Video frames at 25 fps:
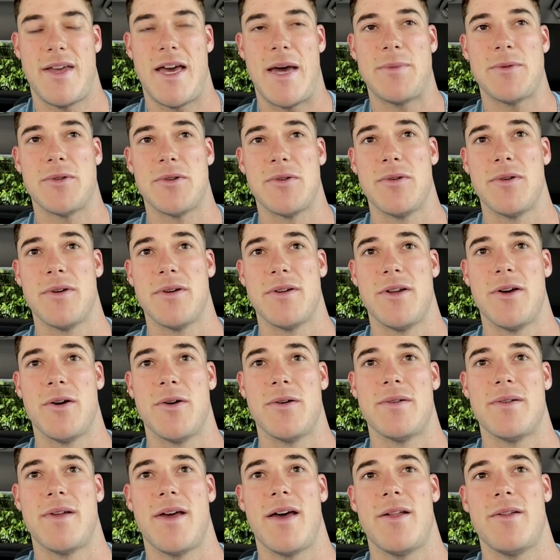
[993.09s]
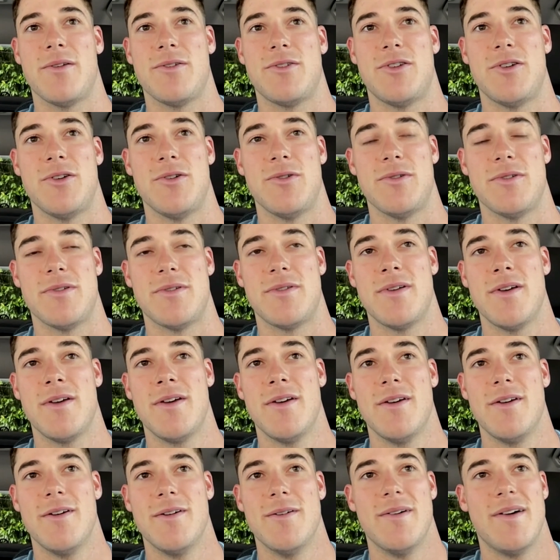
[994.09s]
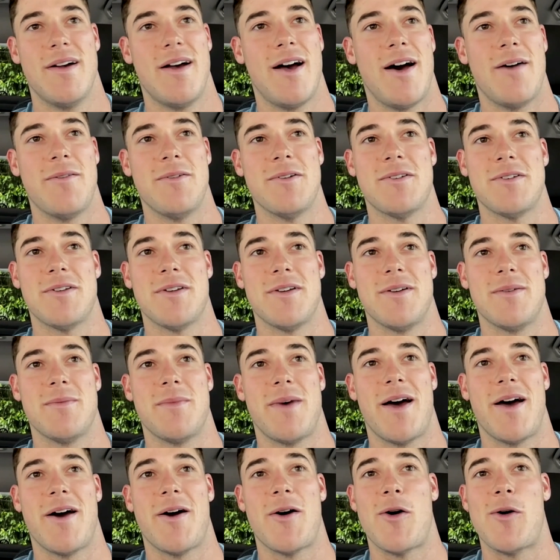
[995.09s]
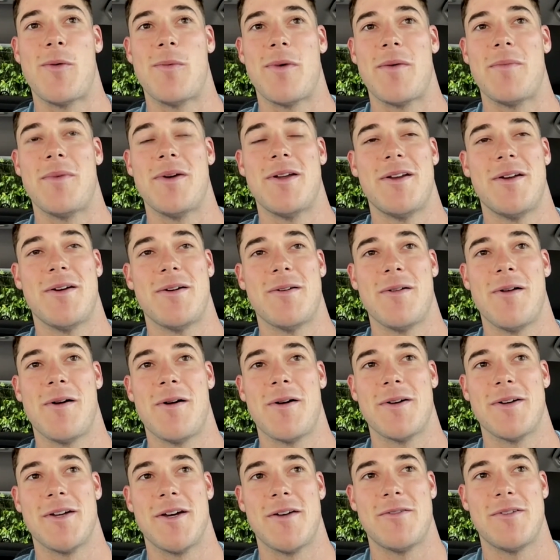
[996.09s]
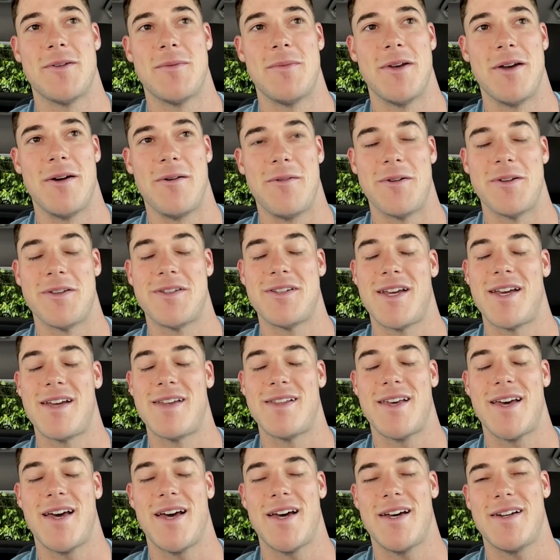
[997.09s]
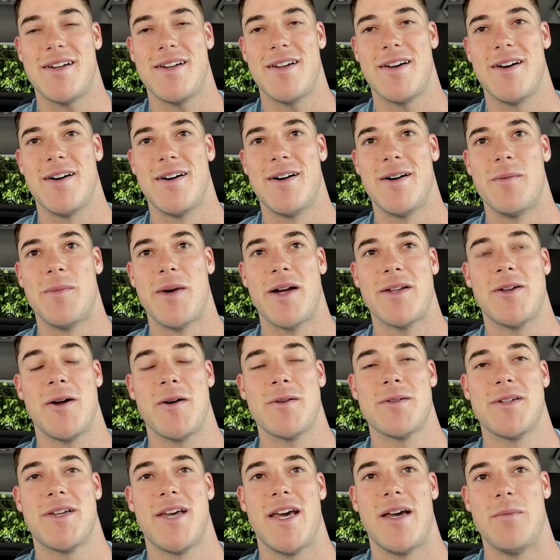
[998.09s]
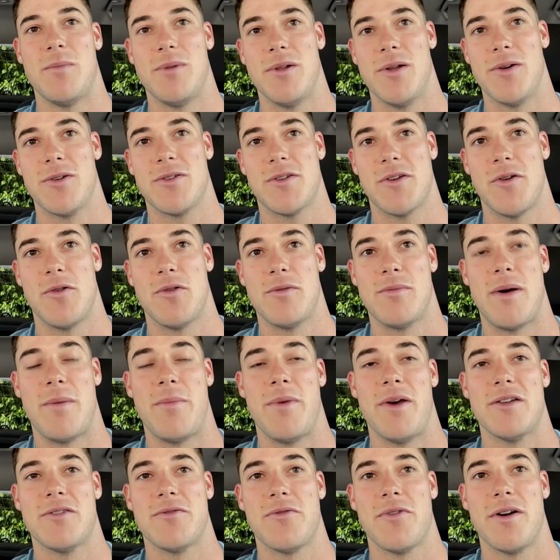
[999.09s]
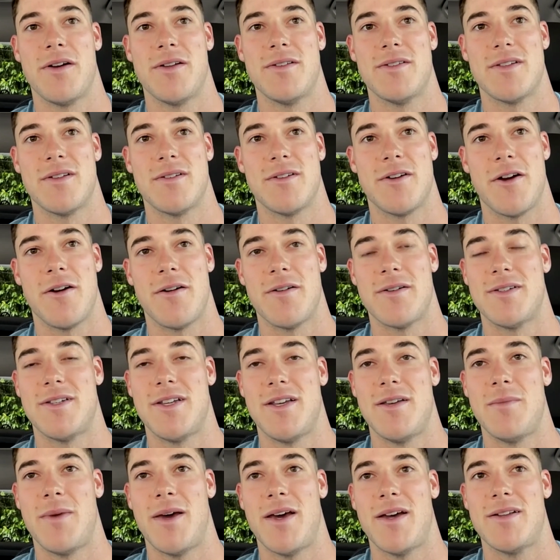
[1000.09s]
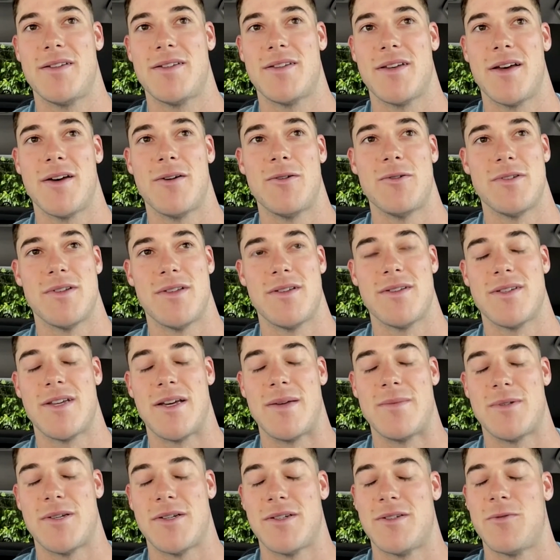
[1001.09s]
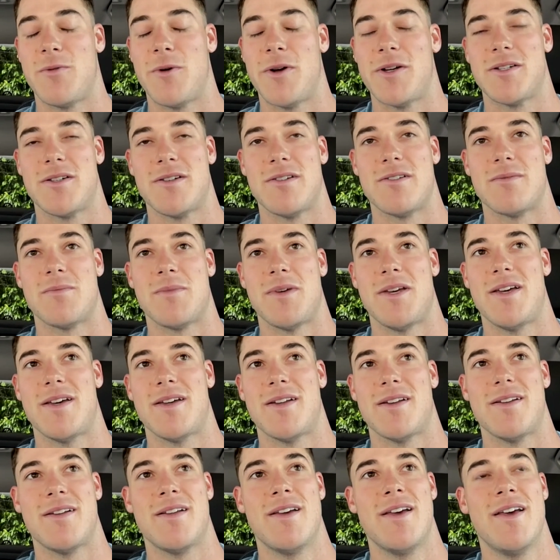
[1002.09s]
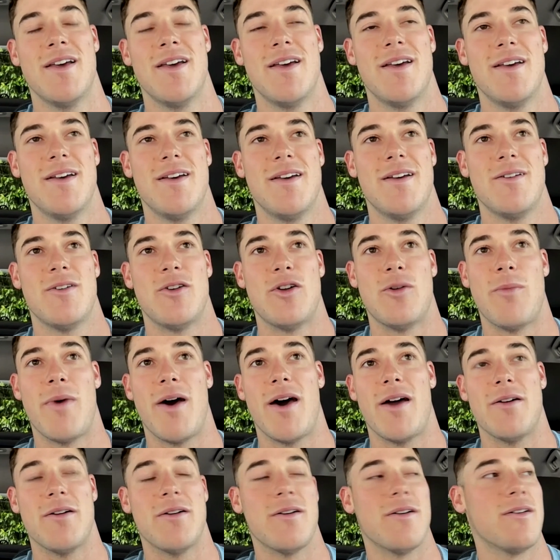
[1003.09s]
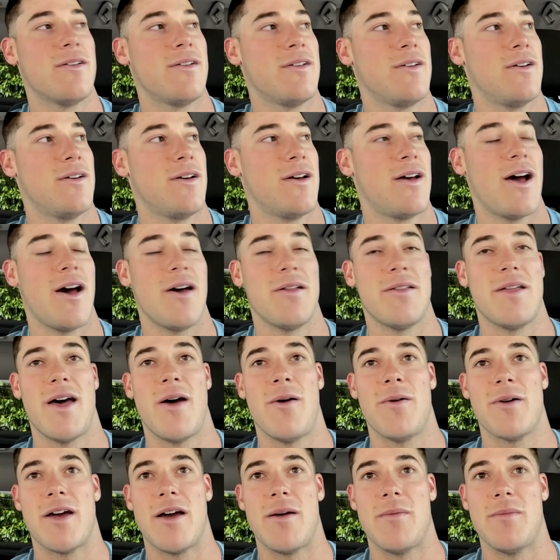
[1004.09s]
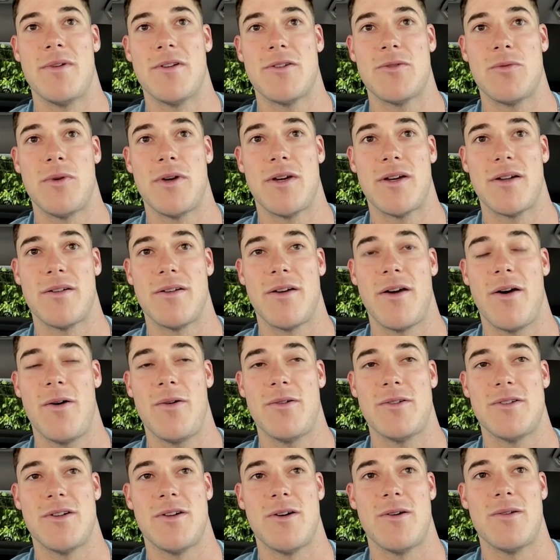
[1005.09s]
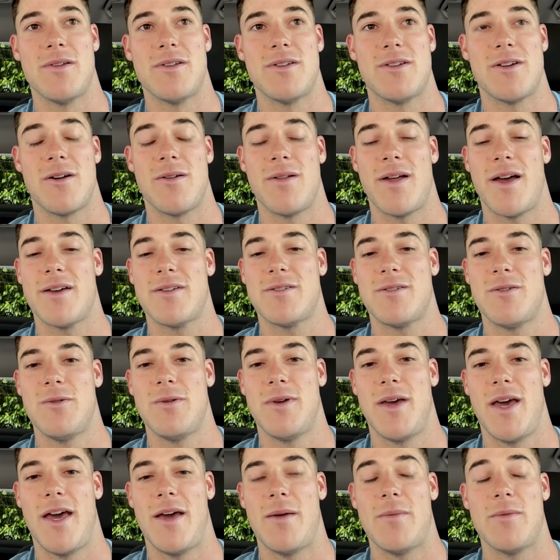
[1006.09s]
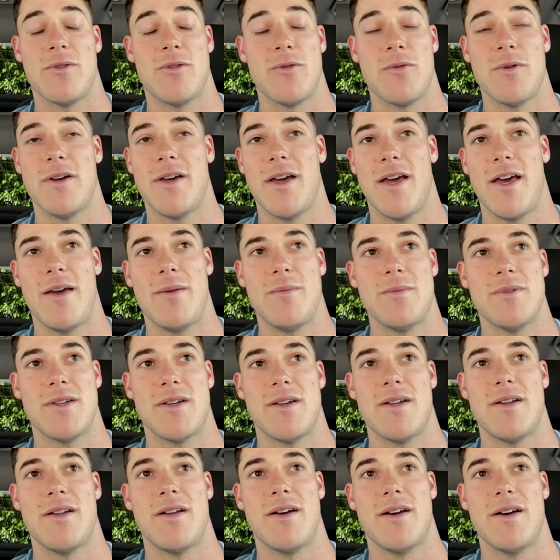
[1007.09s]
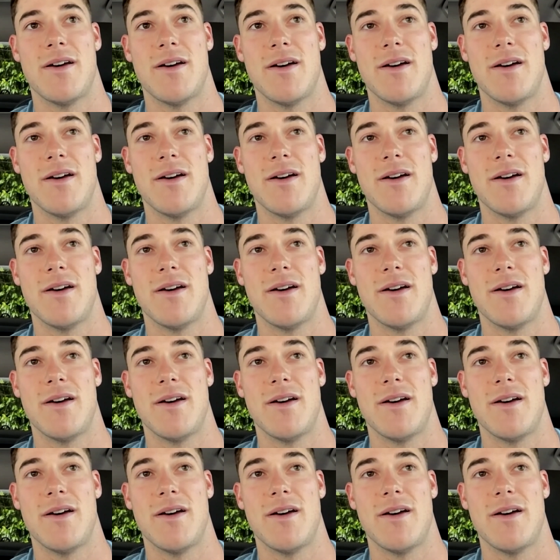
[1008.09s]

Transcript: Absolutely. No, LSU's obviously my home. I've been here long enough to be able to say that. I talked to Cade Beloso, one of my best friends and current teammates who's in the same situation as me. And no matter how the outcome this weekend goes, you know, this is our last three games, and